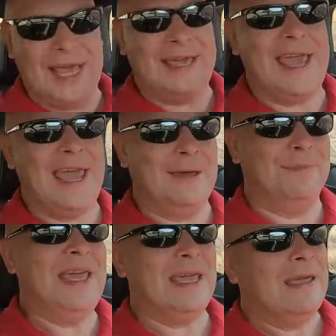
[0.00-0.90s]
they
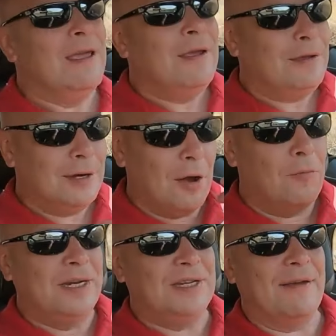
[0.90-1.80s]
can be, you know,
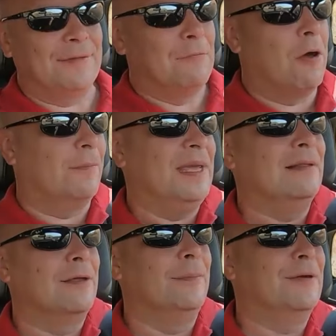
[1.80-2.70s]
we definitely want to be
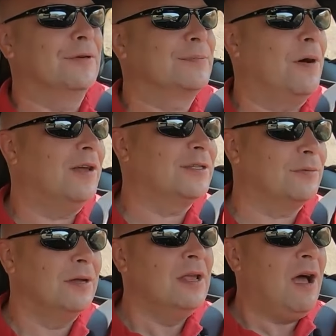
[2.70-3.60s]
a little bit
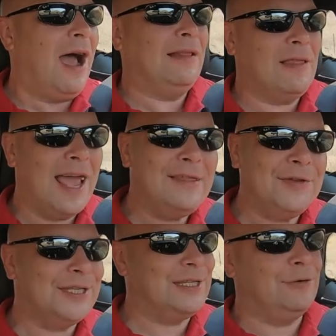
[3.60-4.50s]
responsible. I like
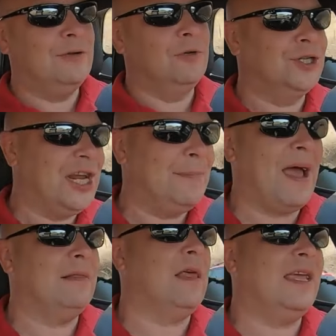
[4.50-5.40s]
the steering wheel shape.
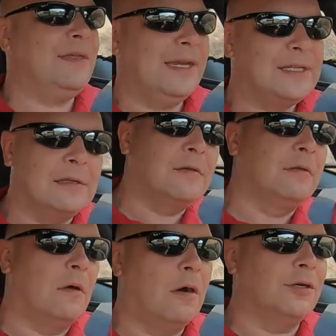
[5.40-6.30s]
I like that it's a
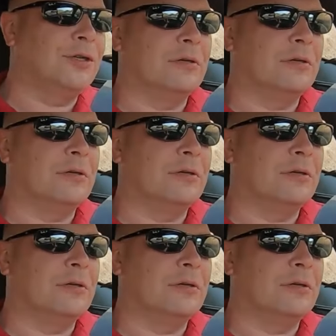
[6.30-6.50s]
little larger,